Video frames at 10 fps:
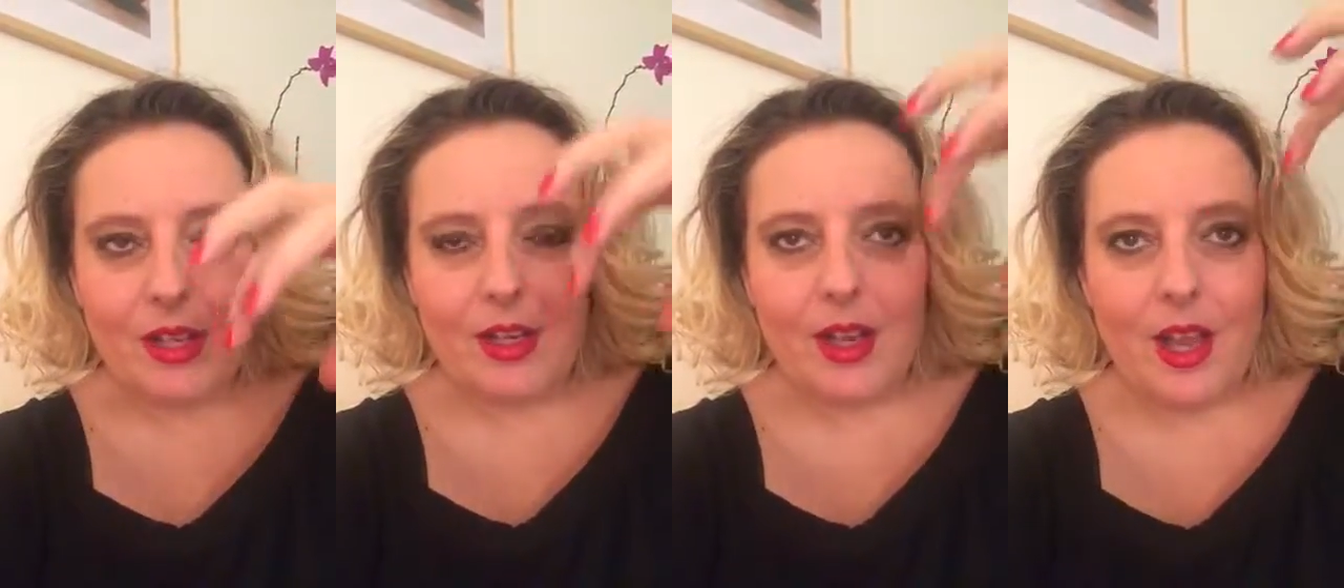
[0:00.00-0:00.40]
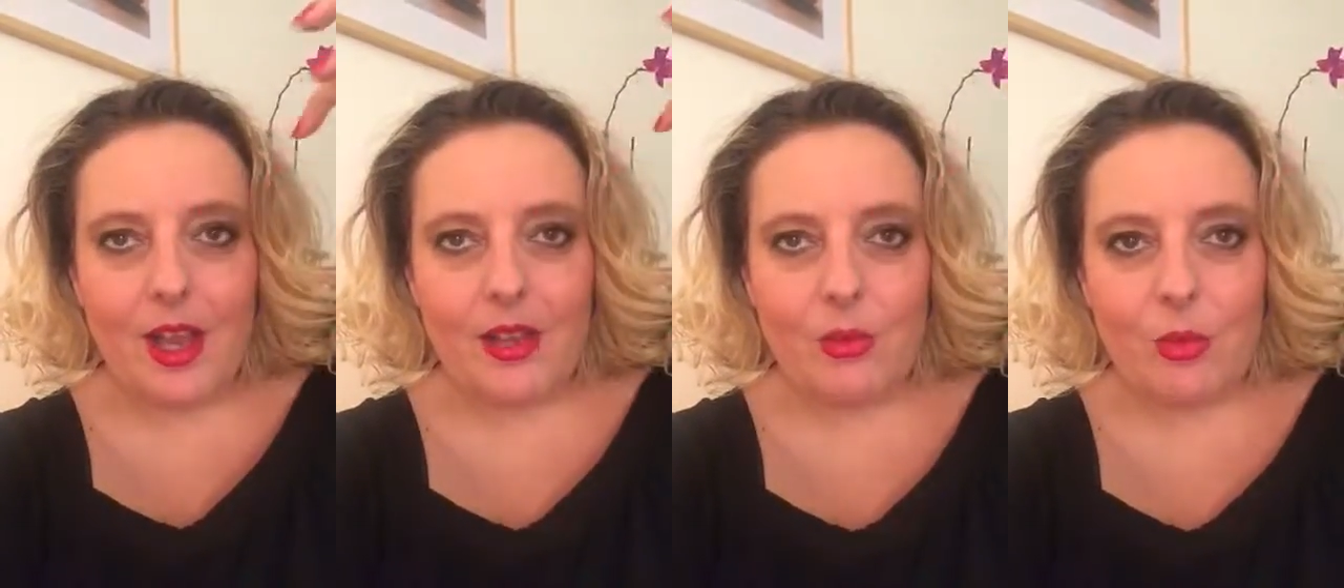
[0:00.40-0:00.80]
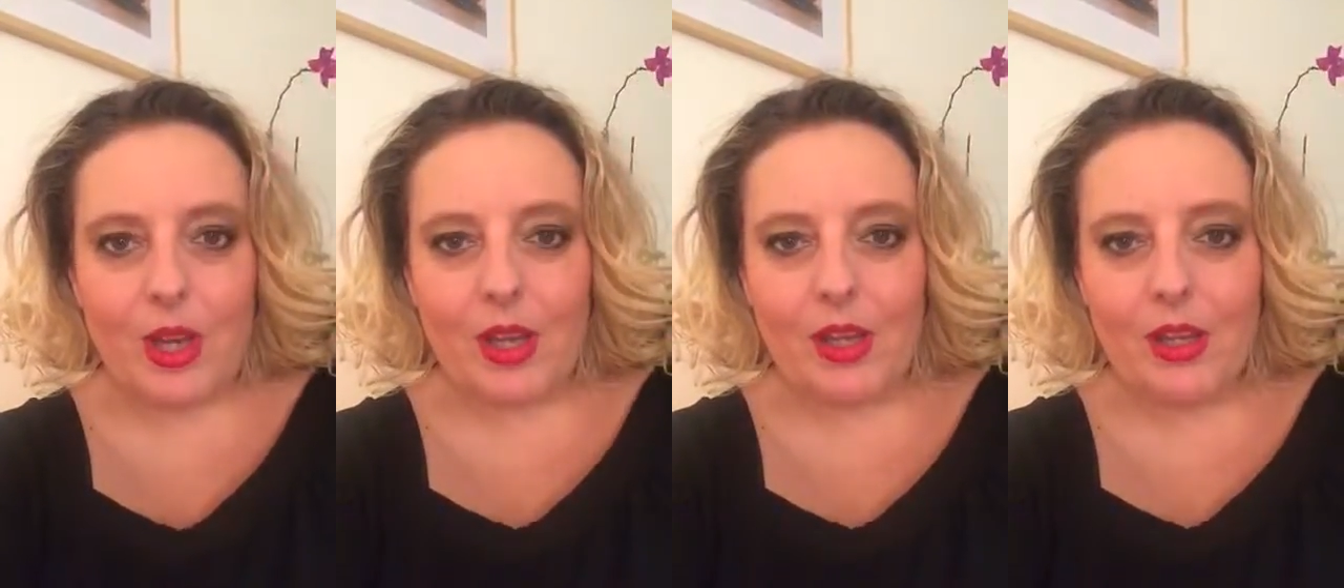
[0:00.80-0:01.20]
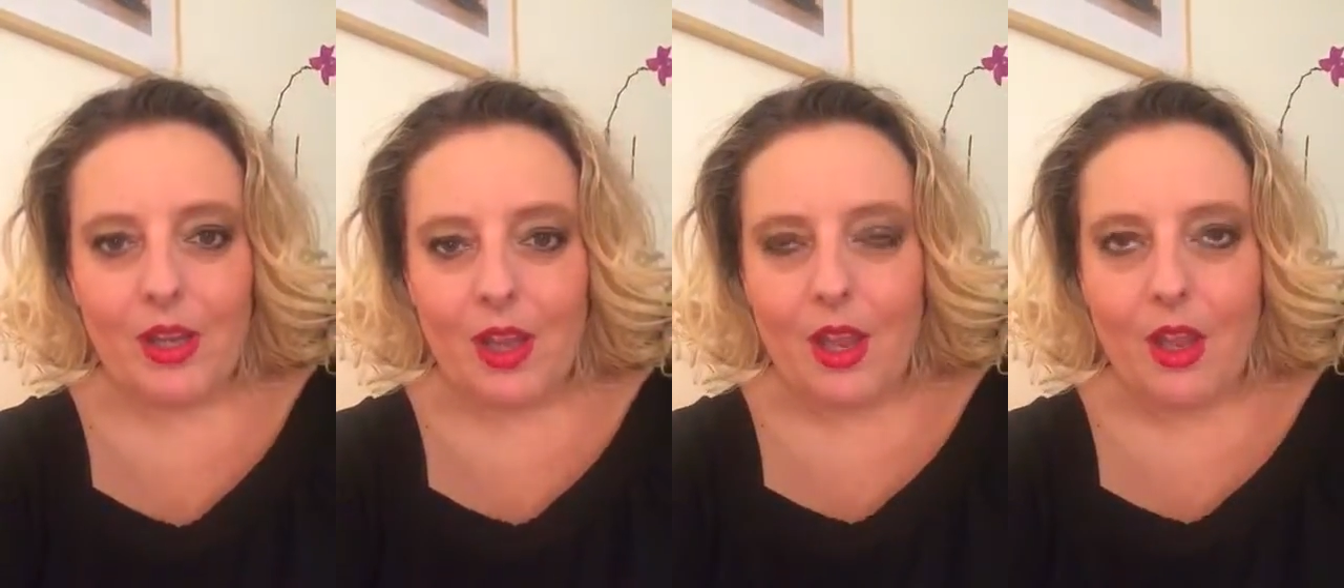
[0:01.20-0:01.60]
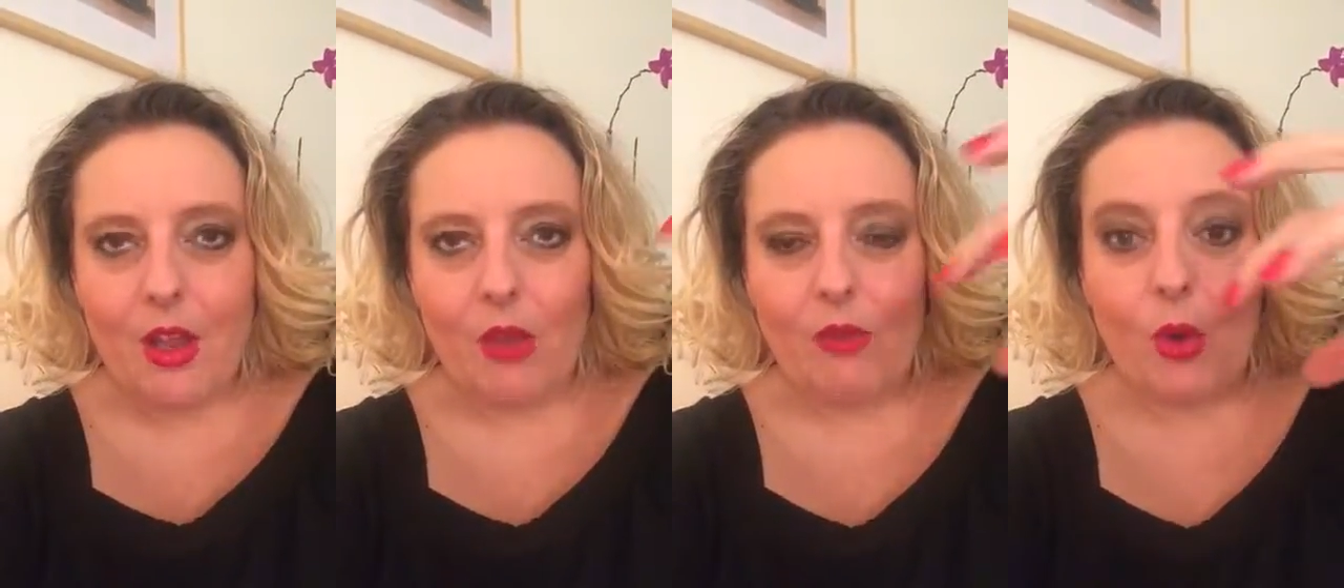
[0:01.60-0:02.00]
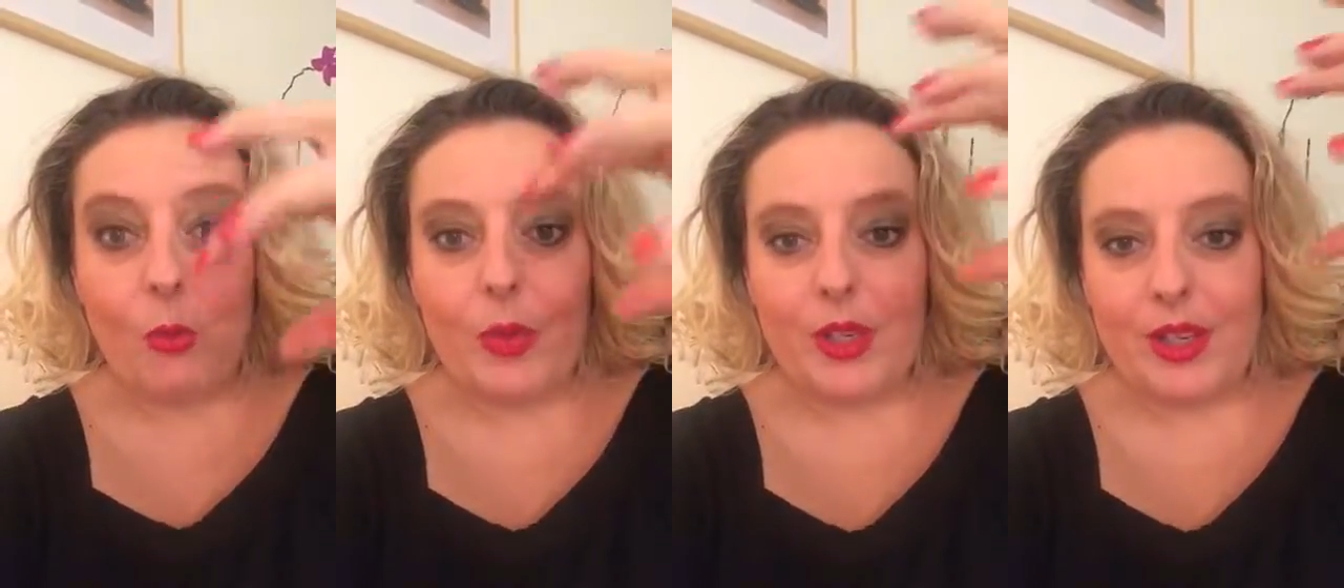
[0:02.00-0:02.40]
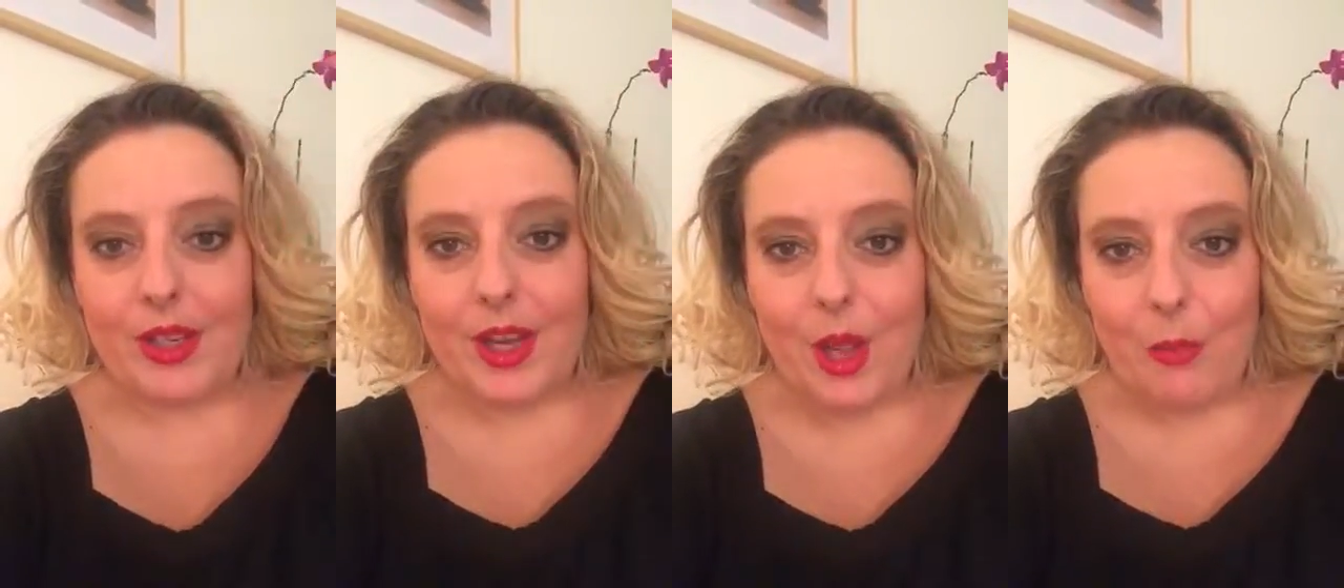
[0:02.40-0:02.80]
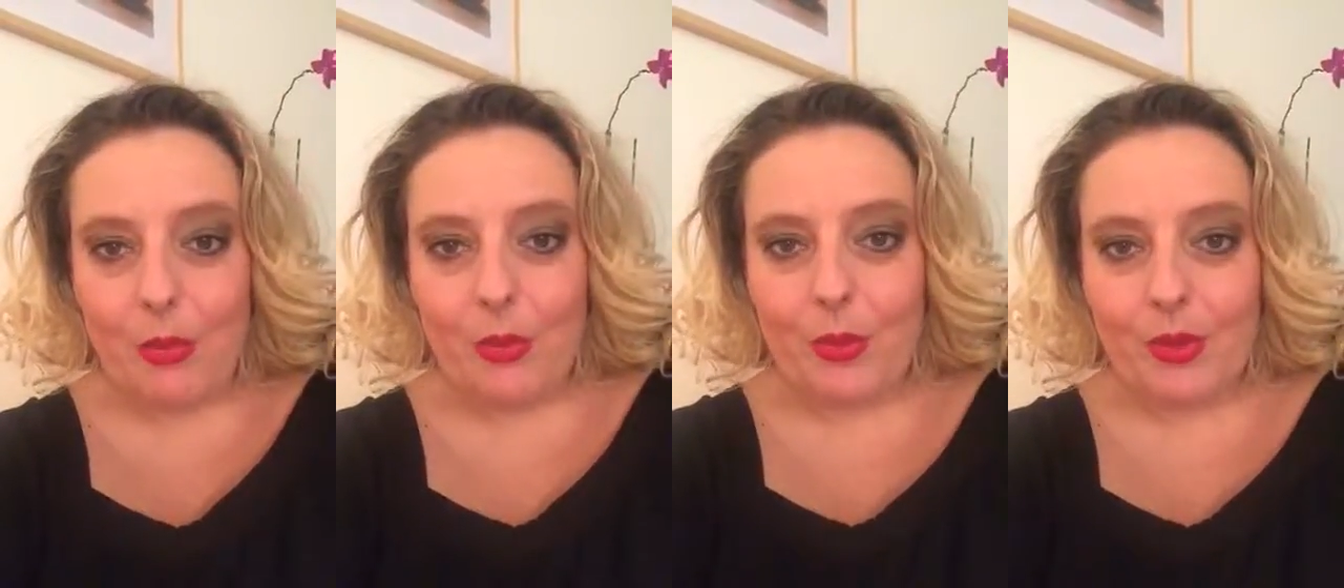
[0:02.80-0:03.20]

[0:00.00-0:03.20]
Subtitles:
and kind way of opening it up